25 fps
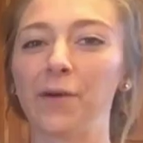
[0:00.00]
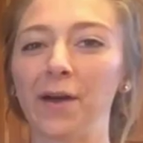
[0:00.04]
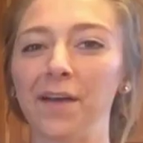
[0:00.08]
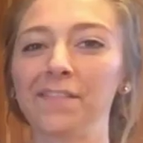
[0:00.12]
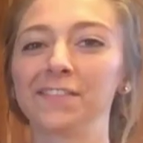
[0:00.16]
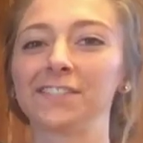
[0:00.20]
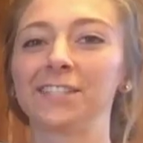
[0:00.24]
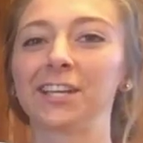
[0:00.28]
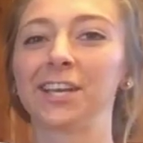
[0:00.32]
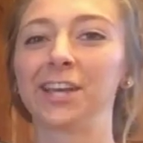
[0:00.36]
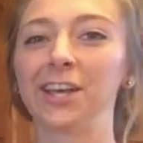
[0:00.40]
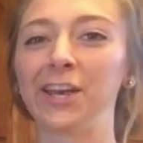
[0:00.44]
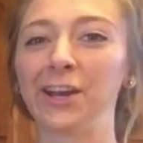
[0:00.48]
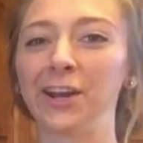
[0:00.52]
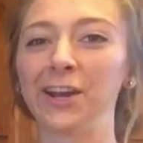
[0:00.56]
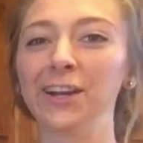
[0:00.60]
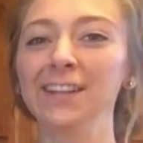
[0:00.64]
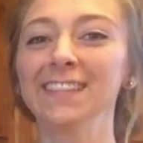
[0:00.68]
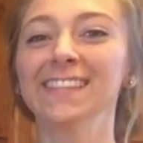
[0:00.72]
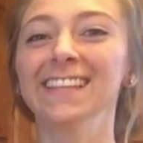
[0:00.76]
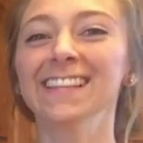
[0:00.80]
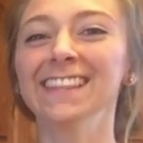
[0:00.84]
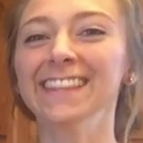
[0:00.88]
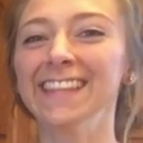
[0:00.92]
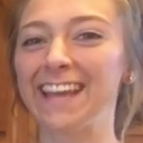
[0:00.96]
I've
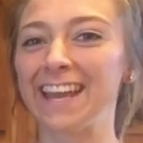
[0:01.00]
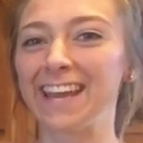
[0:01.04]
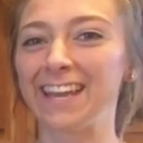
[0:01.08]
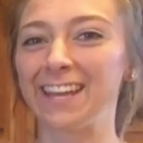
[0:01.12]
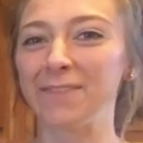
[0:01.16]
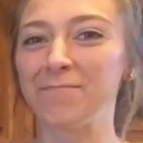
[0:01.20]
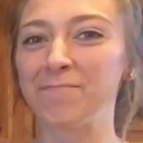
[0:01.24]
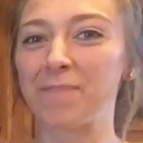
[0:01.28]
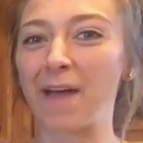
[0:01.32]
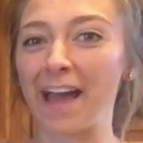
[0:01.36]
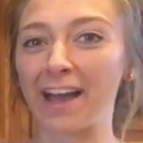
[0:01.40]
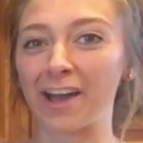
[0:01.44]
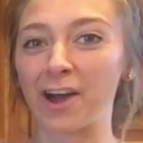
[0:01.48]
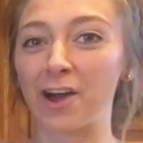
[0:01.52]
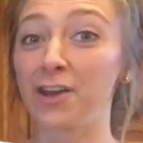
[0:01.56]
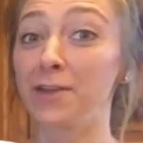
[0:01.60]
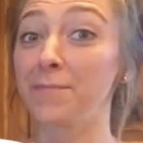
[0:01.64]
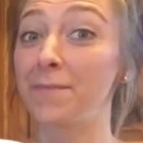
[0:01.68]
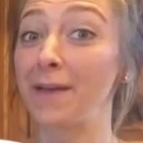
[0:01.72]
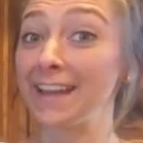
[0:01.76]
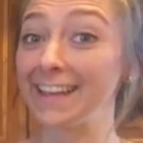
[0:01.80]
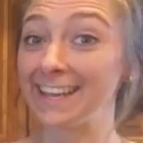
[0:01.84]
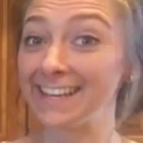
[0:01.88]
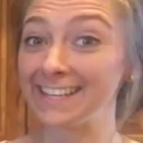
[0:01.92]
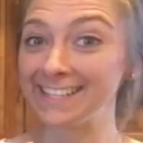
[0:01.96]
secured the lid back onto
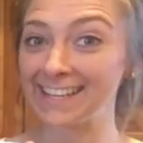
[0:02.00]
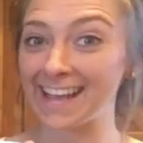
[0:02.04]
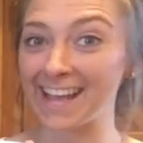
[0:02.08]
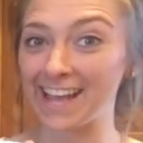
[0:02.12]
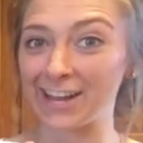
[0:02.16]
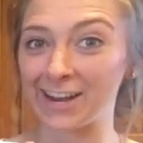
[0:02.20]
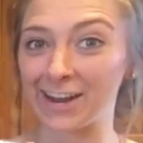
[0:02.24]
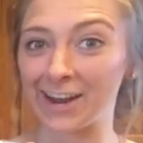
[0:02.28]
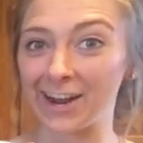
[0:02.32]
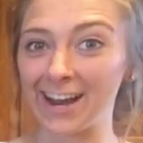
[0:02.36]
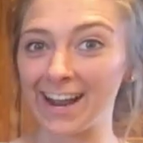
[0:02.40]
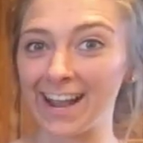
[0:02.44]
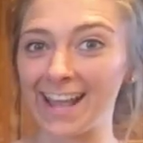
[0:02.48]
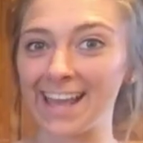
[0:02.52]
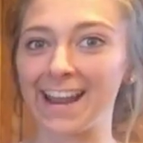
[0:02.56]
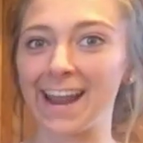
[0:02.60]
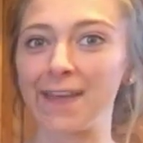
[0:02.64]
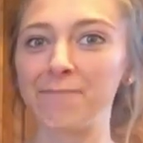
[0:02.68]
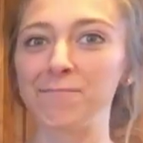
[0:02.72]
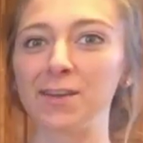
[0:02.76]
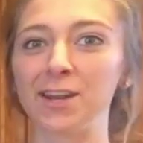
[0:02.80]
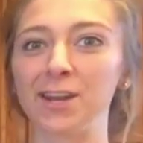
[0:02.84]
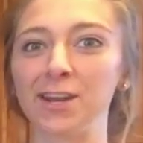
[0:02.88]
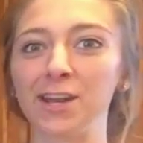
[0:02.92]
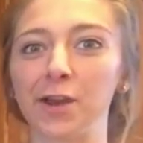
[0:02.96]
my container, and
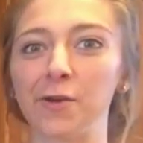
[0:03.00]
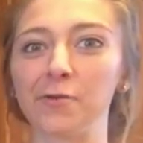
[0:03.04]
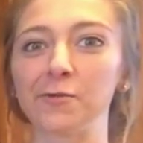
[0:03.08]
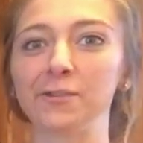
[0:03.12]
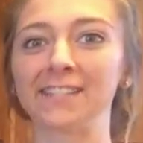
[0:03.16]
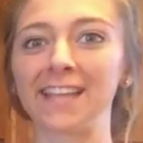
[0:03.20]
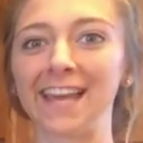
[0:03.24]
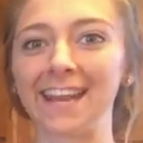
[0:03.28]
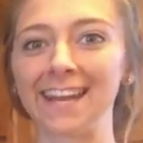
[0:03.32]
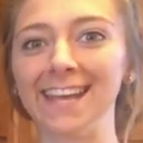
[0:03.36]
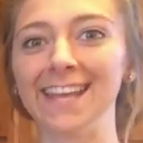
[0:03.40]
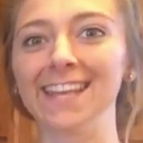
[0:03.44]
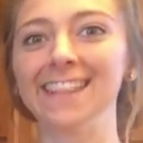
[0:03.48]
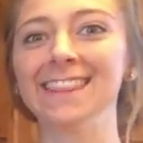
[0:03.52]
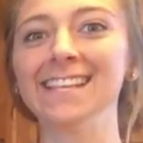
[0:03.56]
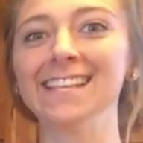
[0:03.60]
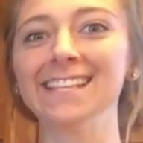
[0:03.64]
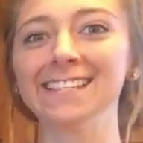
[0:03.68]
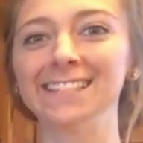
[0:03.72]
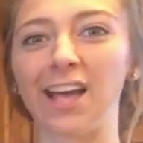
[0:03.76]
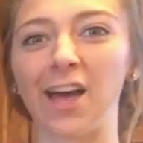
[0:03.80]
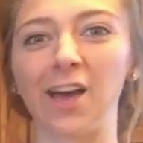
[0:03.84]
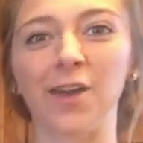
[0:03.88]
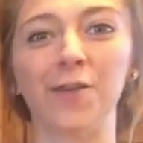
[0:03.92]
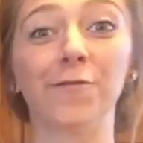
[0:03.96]
I'm gonna go set it in the
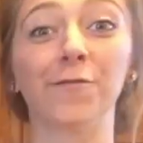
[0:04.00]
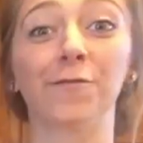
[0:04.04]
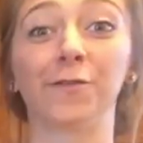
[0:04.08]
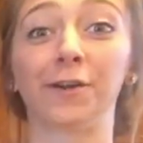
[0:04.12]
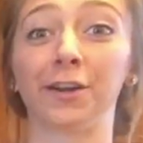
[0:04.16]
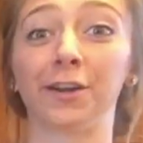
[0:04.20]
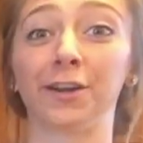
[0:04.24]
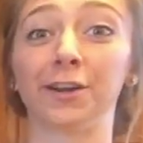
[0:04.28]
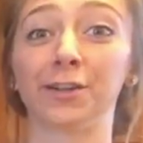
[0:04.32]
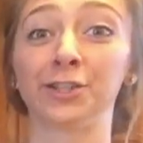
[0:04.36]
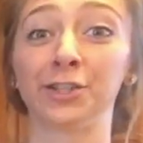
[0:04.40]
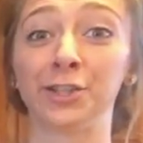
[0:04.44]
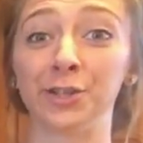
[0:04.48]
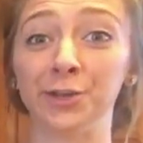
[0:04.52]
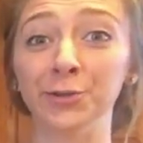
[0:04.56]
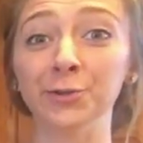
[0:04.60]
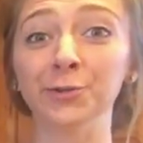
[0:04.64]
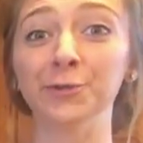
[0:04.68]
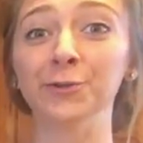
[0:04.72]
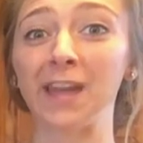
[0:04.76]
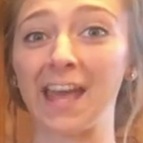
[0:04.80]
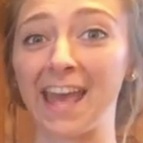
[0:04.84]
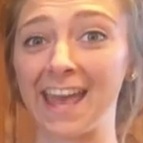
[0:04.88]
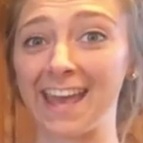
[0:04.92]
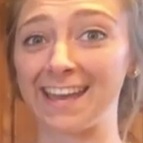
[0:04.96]
sun for
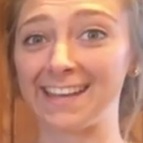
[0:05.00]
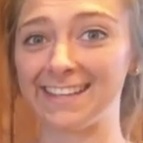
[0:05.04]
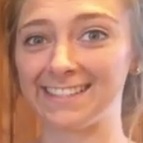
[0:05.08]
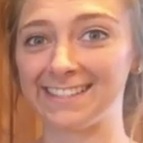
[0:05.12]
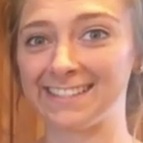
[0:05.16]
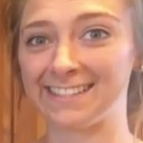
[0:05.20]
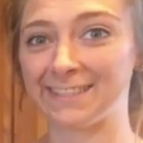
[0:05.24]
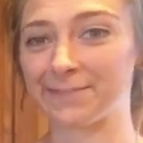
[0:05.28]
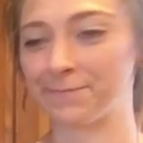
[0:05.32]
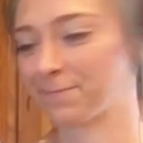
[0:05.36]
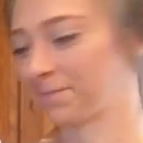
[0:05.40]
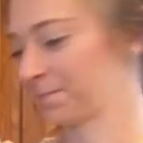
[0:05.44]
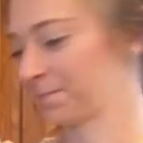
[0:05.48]
2 days.